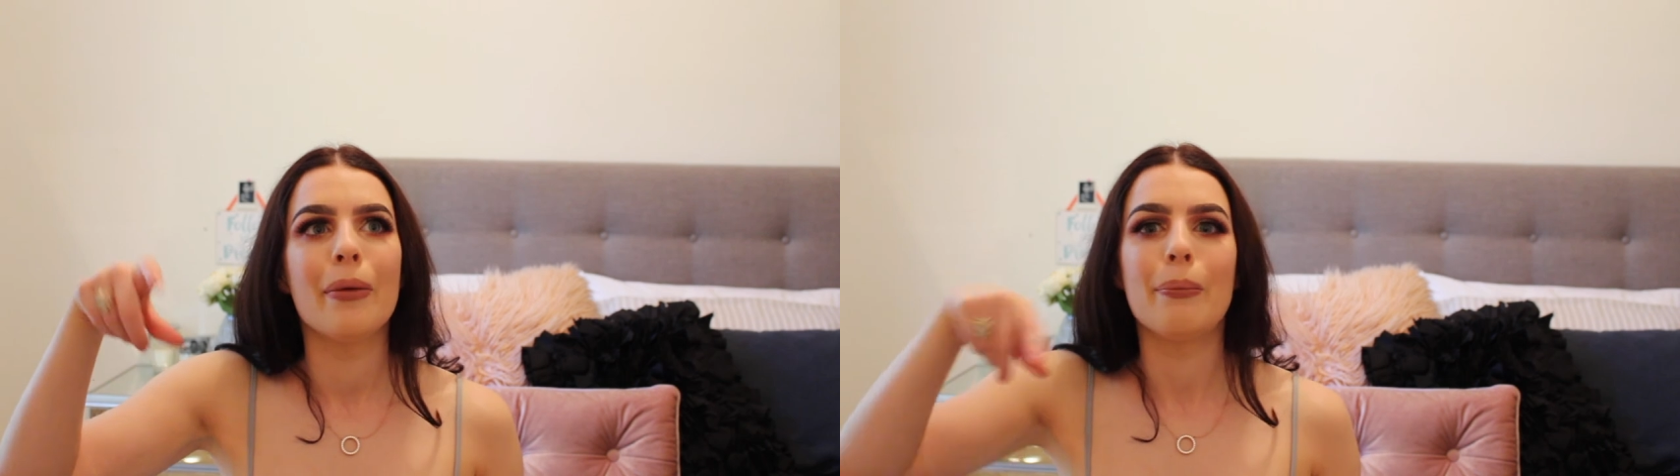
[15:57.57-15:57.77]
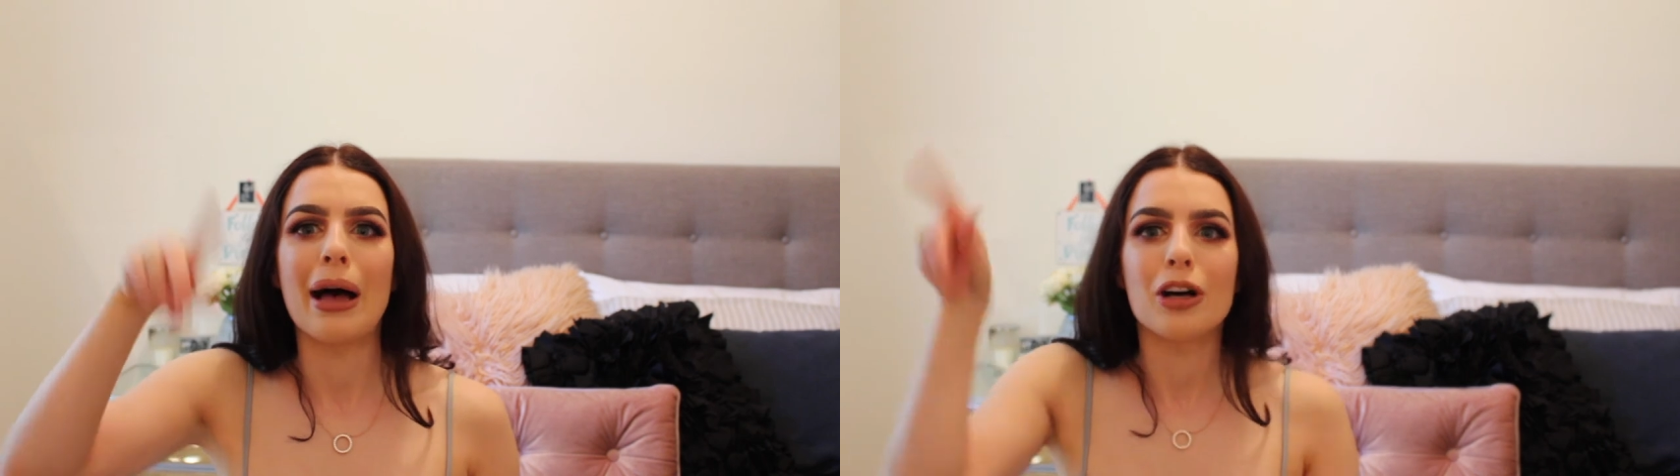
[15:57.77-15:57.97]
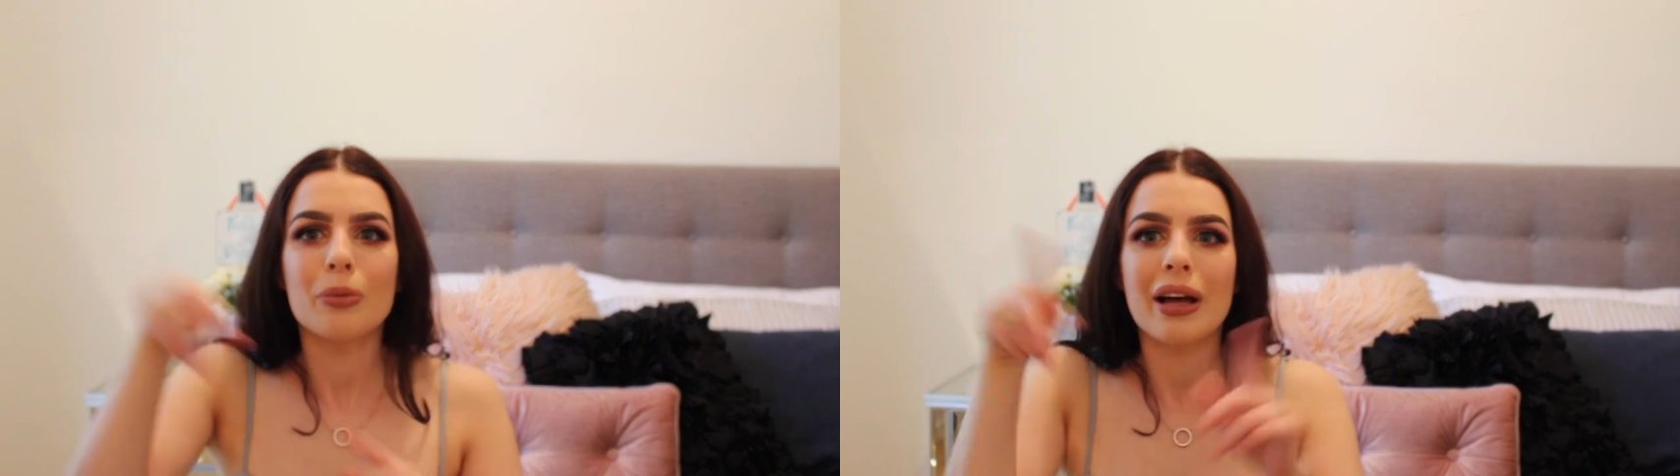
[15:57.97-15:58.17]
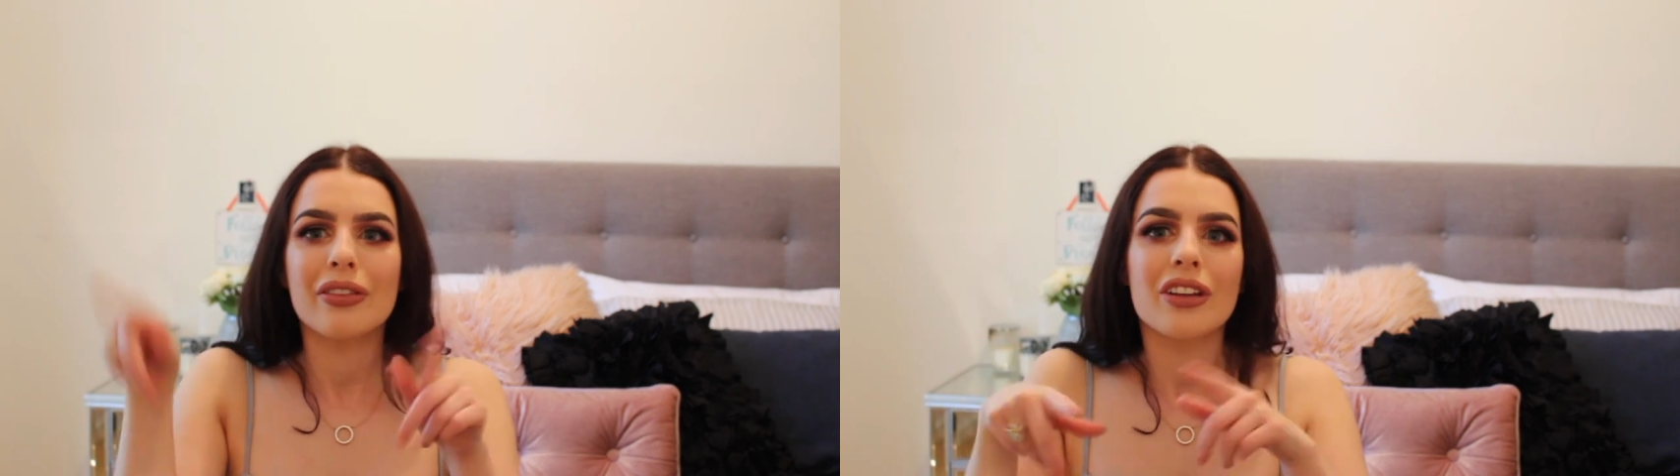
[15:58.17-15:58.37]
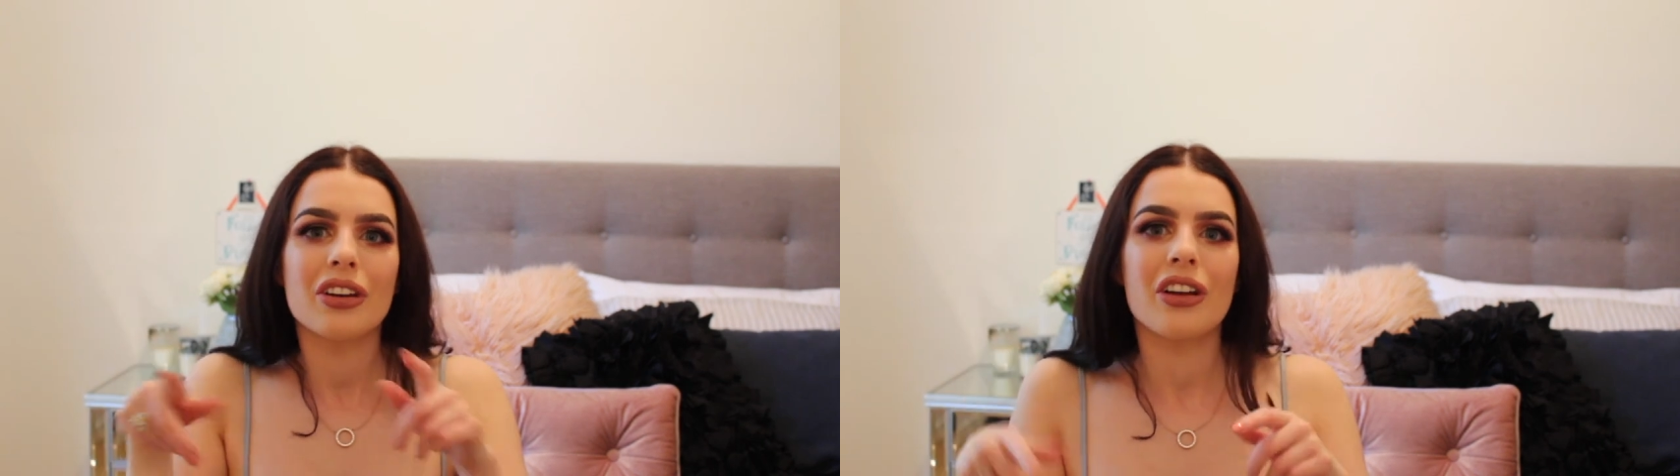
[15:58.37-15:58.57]
bell
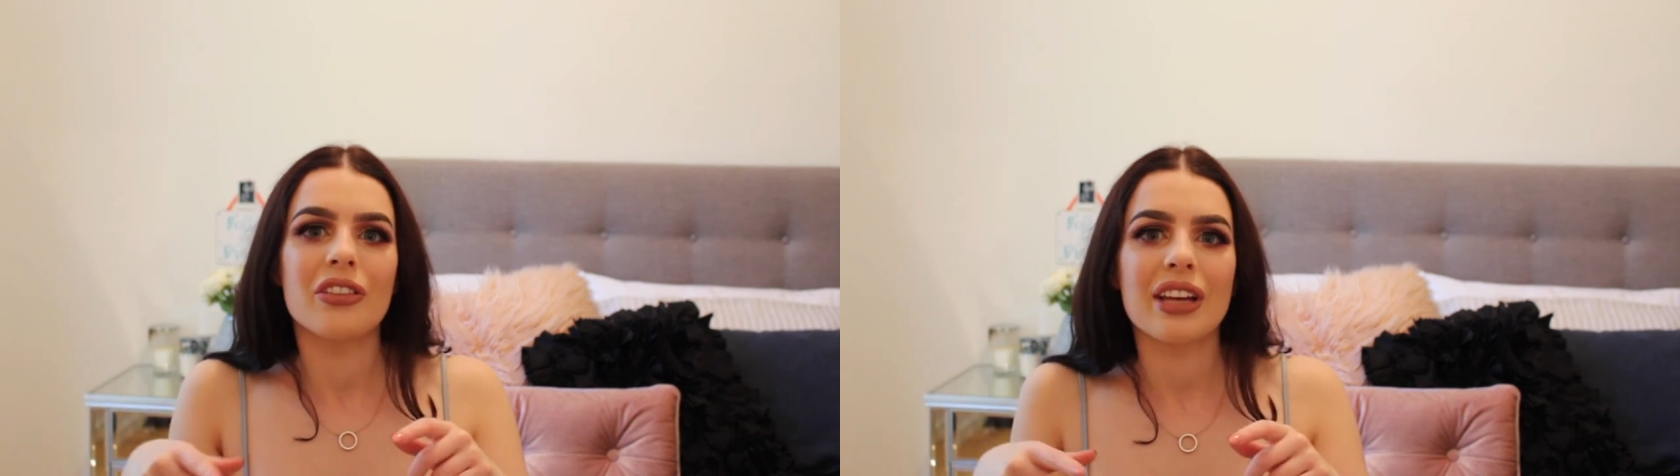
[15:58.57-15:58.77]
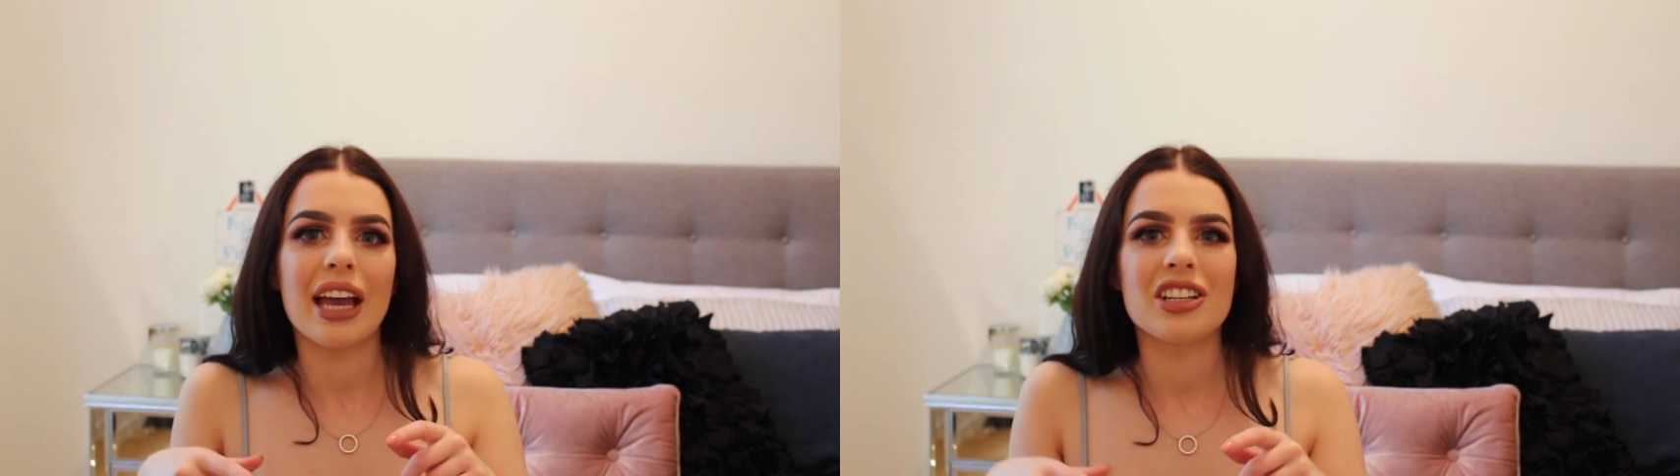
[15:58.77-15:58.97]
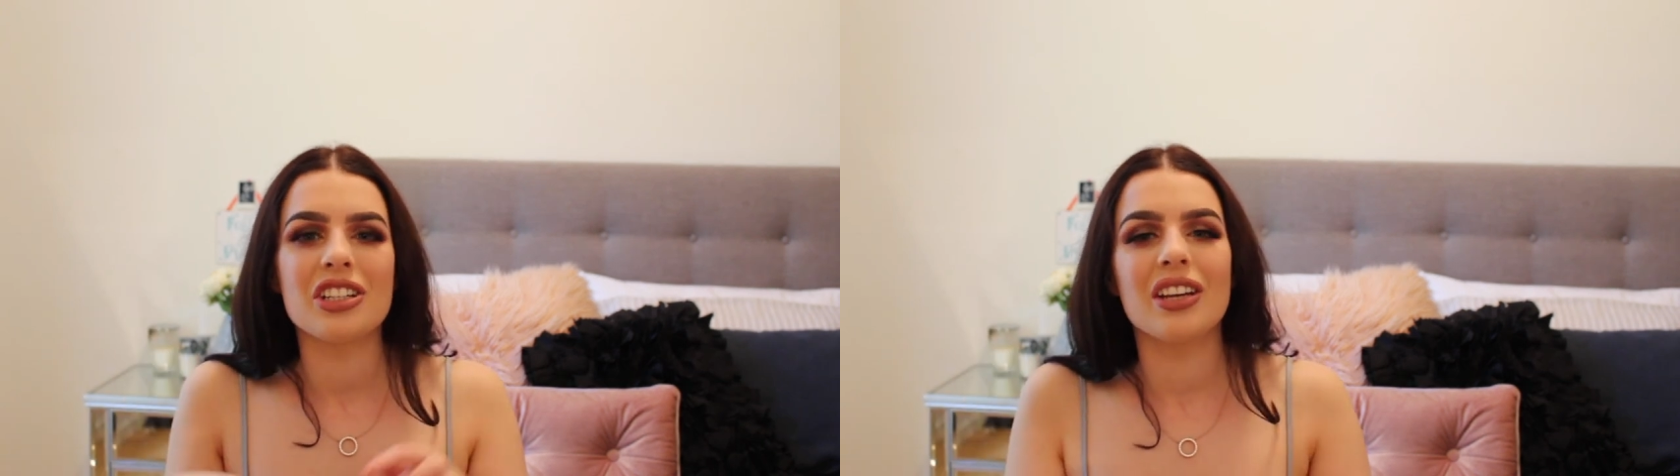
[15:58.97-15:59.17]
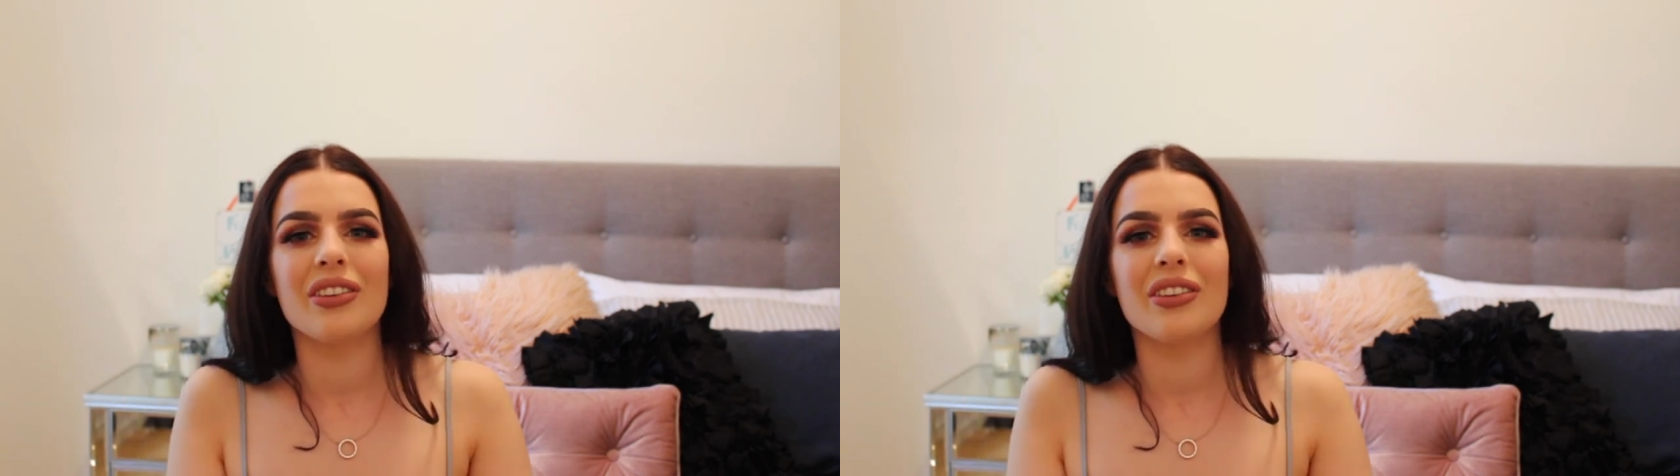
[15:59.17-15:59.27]
button, the notification,